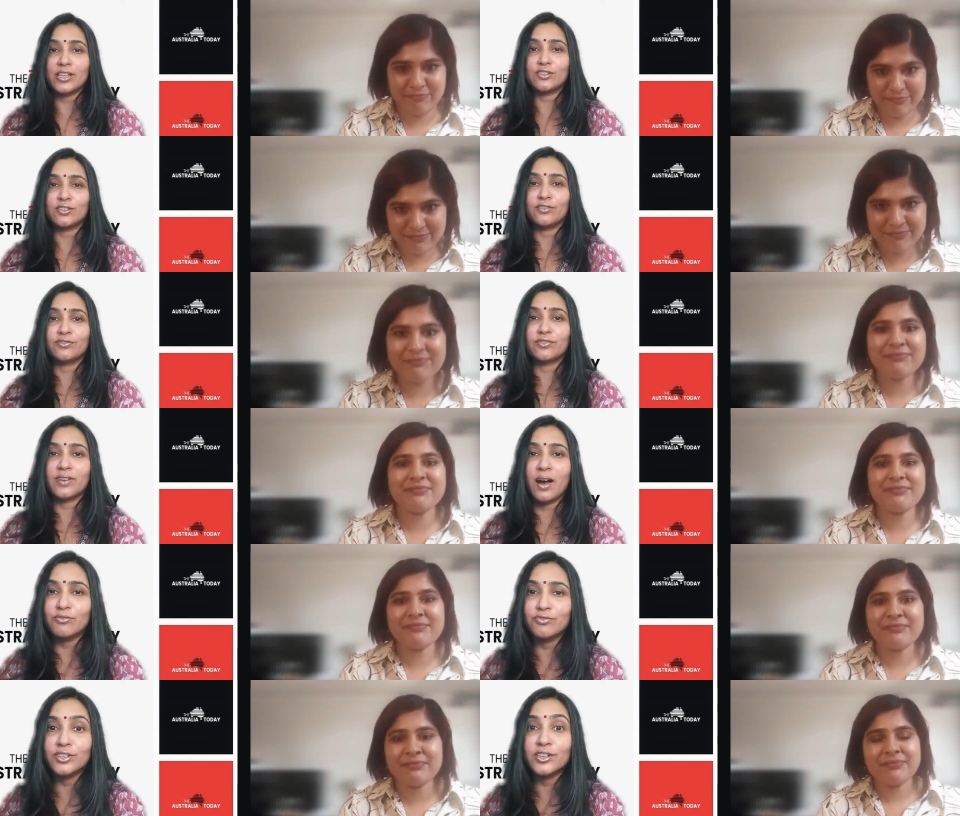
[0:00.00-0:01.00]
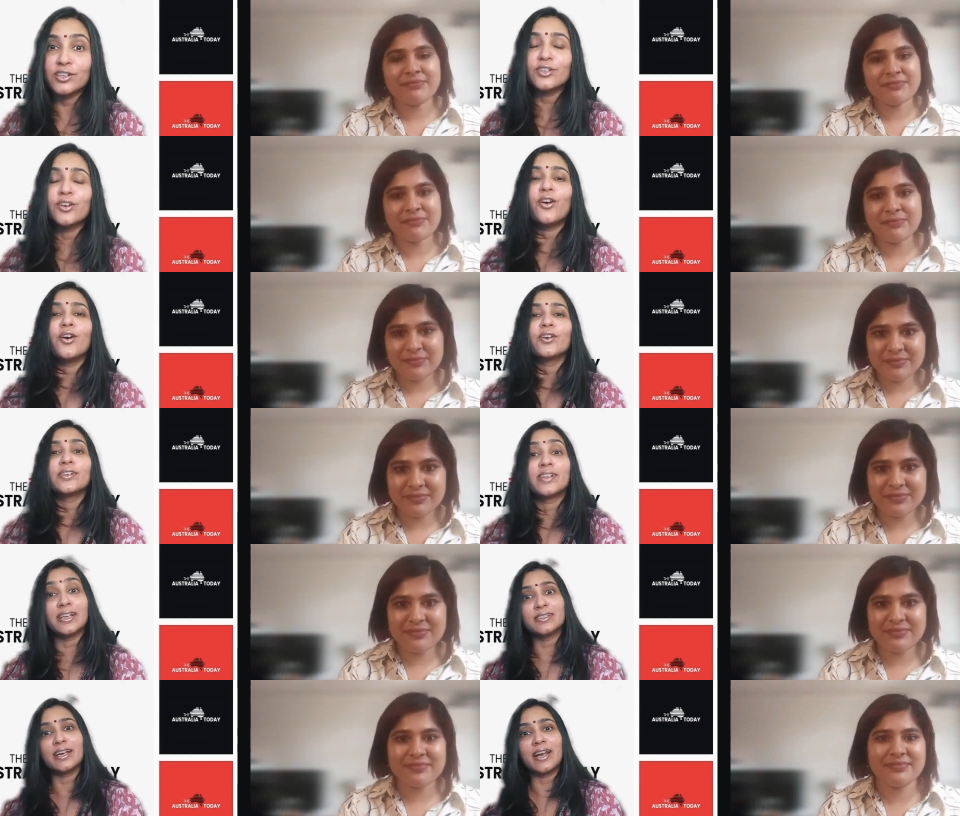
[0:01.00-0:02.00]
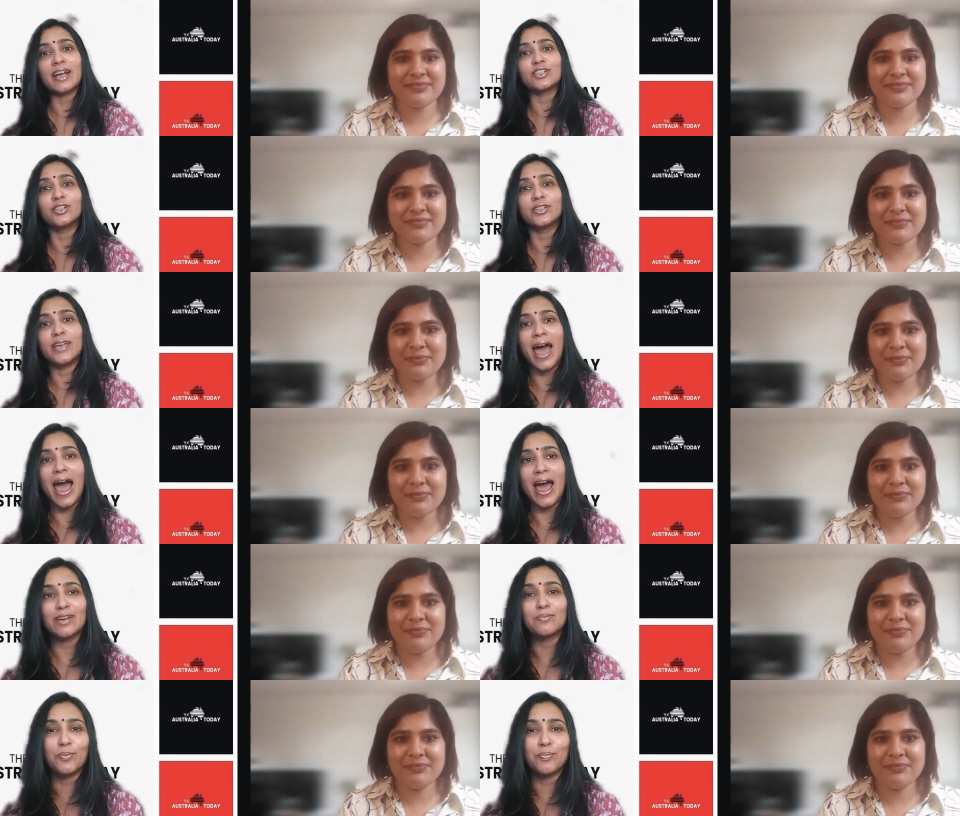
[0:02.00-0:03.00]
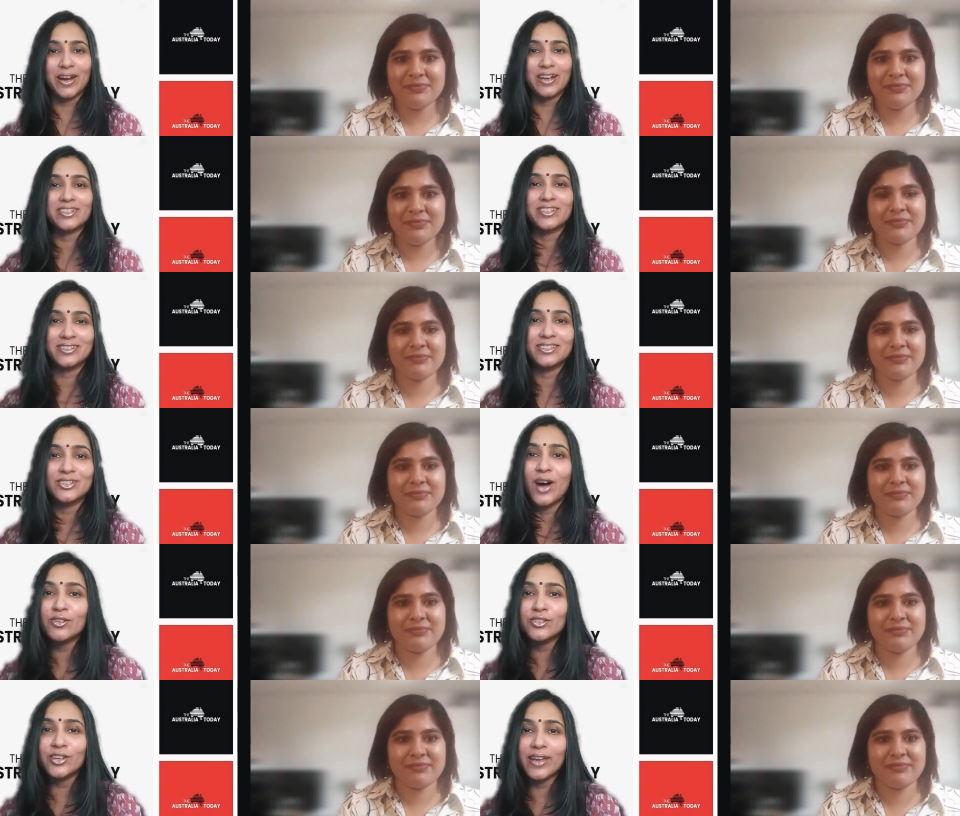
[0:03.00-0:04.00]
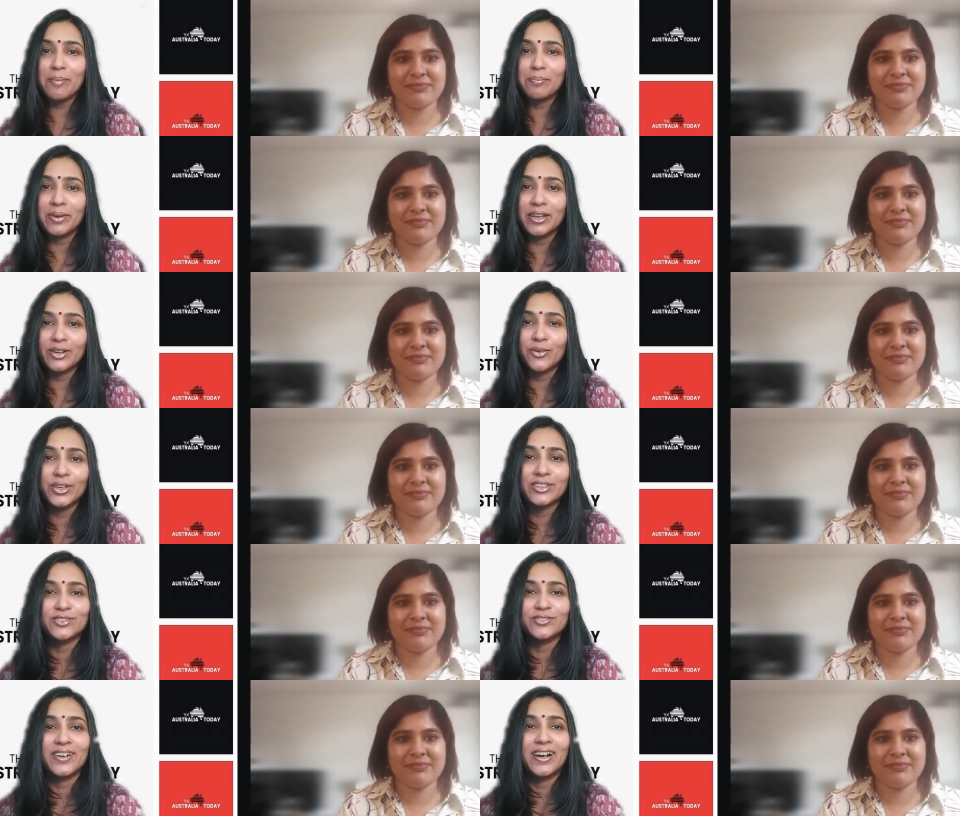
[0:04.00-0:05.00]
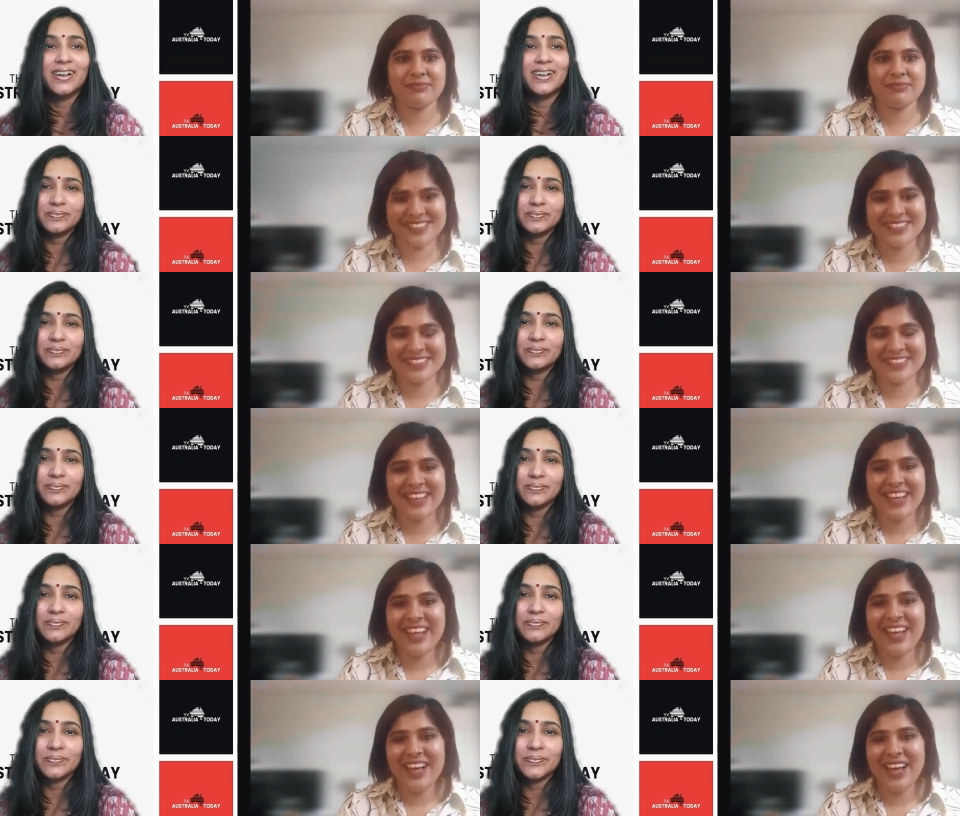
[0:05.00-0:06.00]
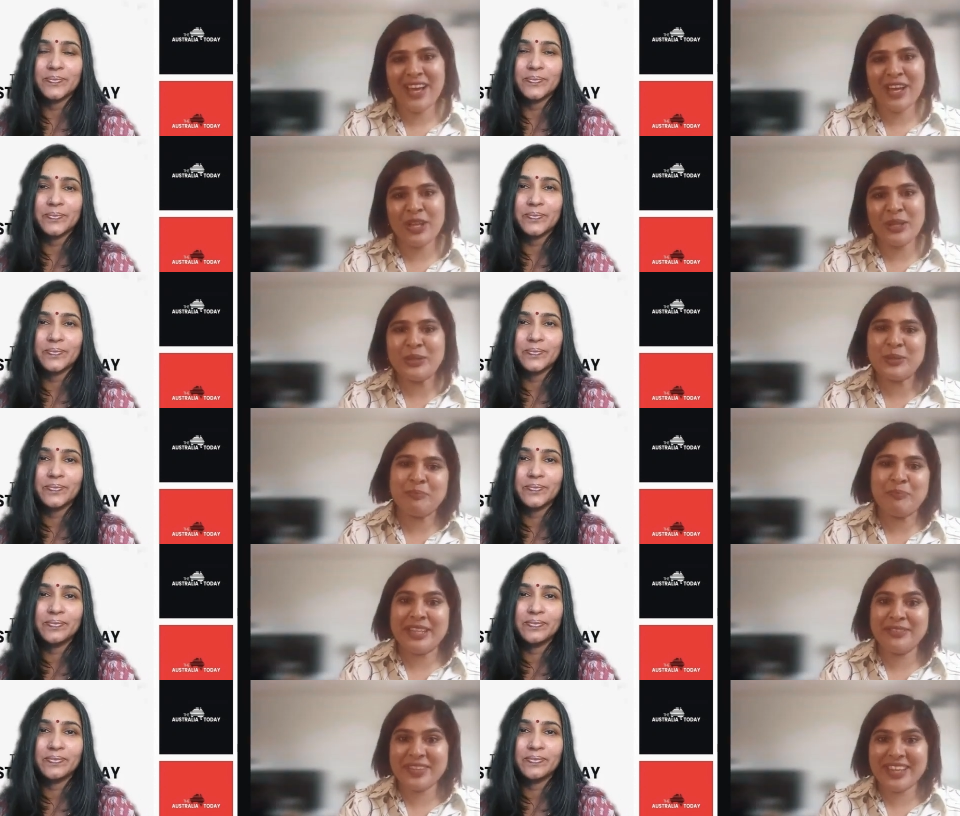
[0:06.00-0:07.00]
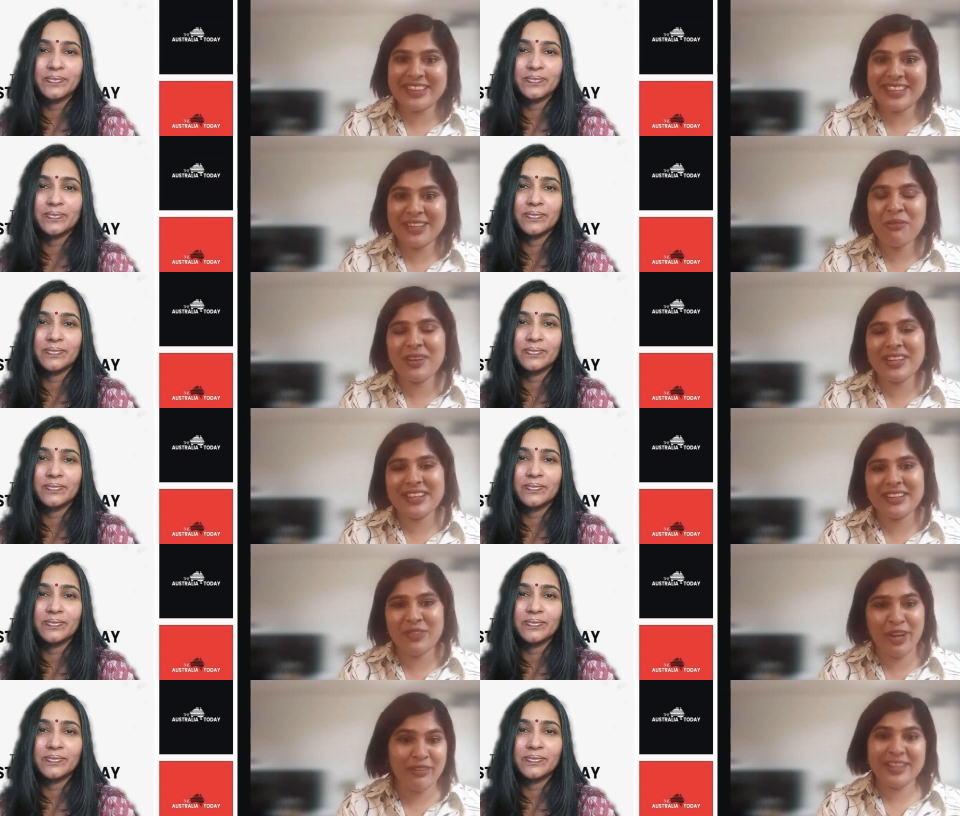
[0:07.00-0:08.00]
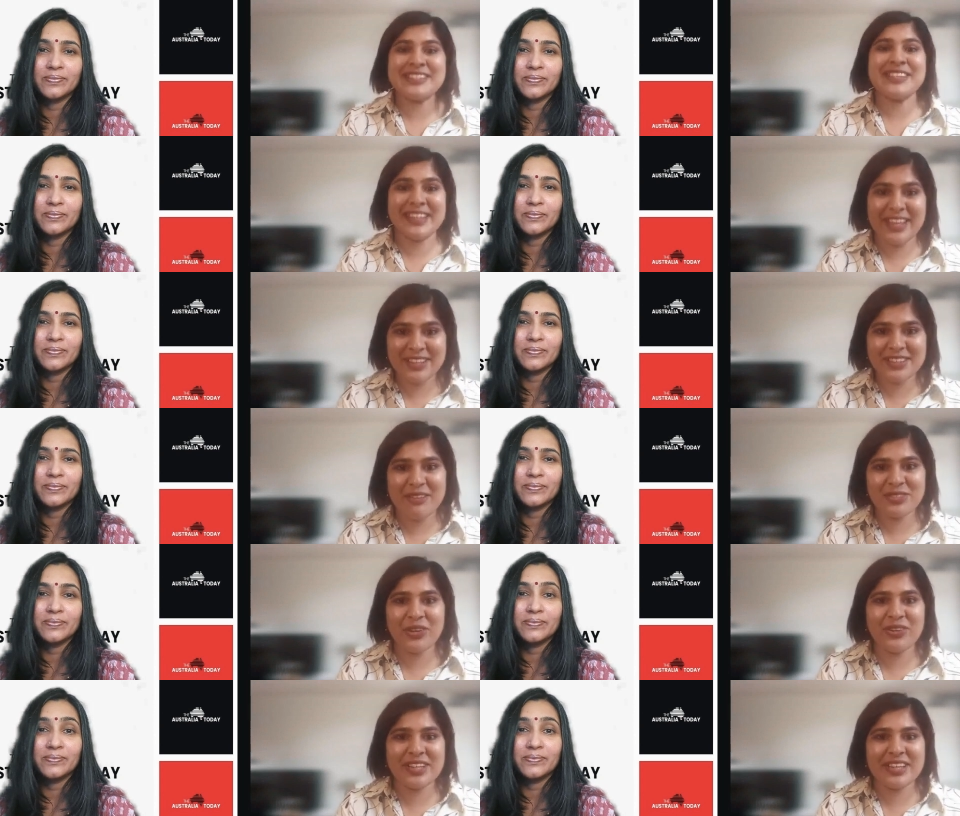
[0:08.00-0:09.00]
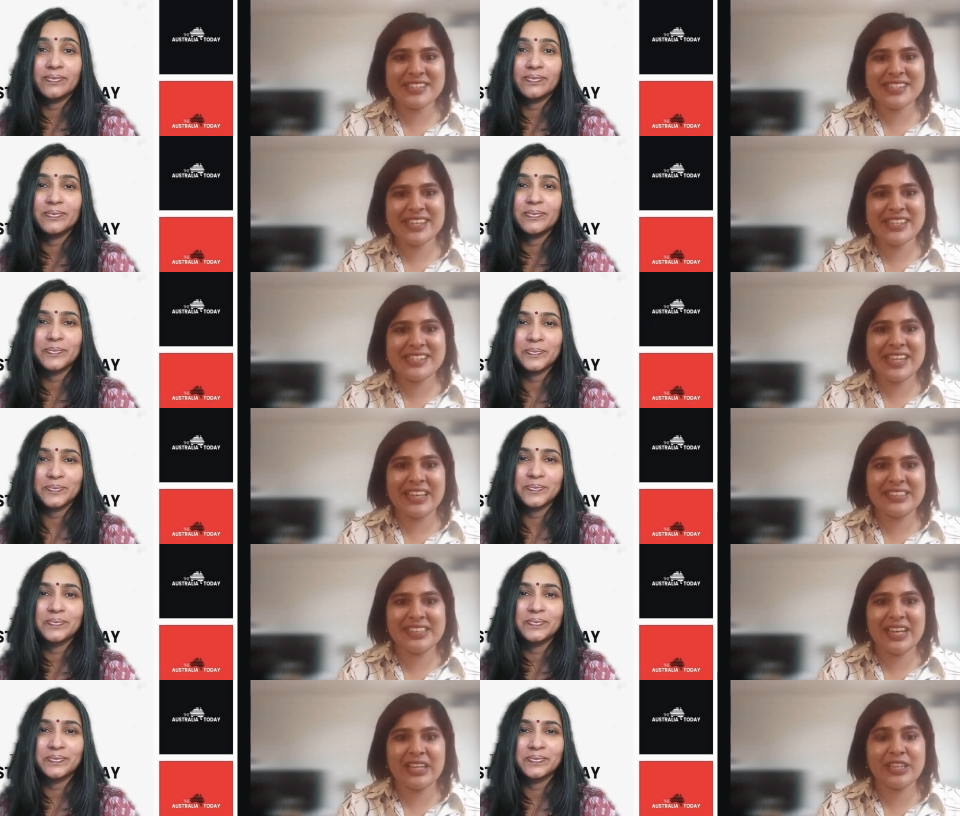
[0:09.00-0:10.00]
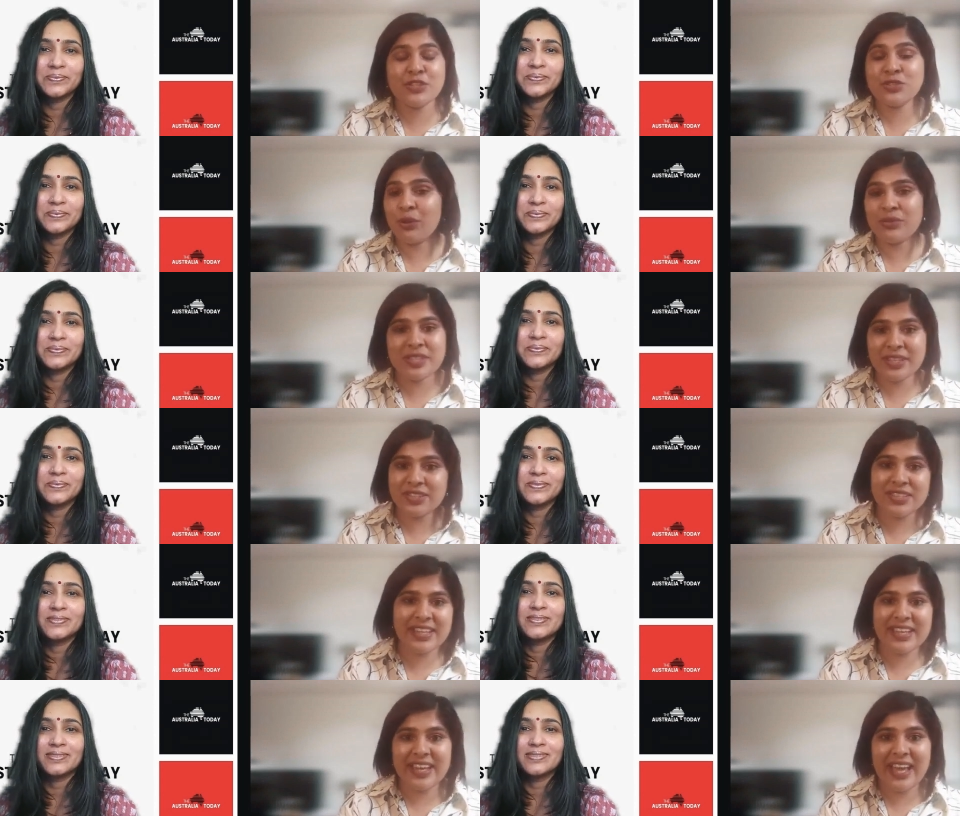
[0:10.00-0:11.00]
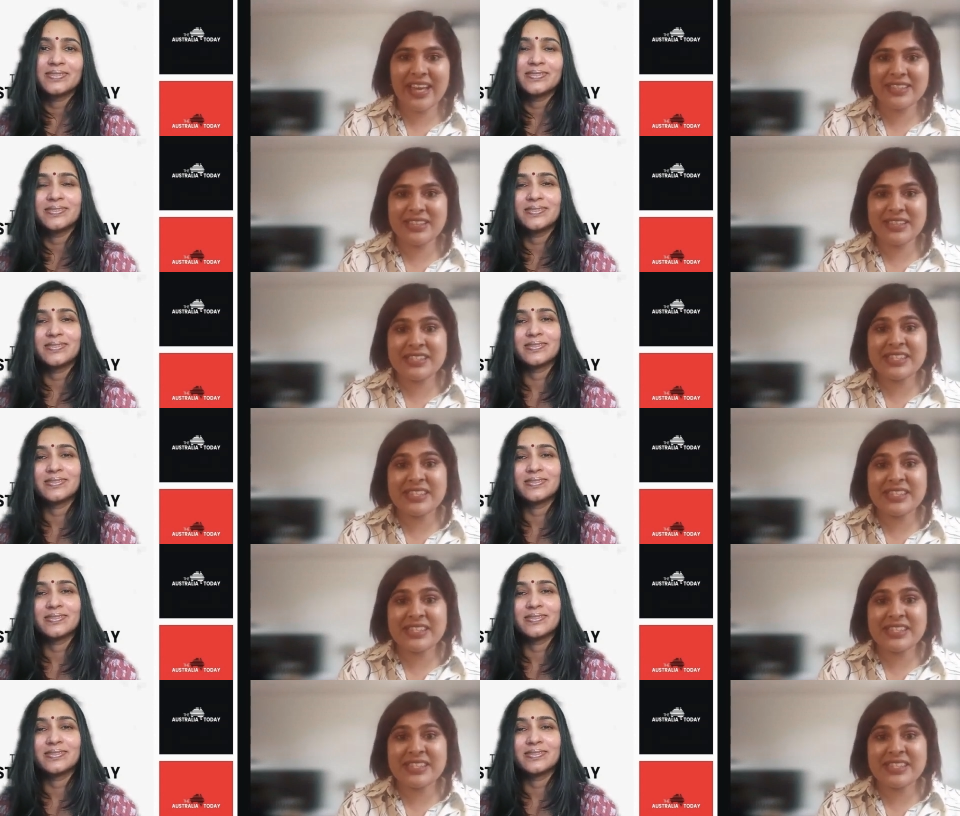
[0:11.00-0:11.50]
Speaker 1: of comfort, or does that actually add more pressure? So, how's your campaign going so far?
Speaker 2: Uh, look, Pallavi, I think what various elections have shown us is that uh, there's no such thing as a safe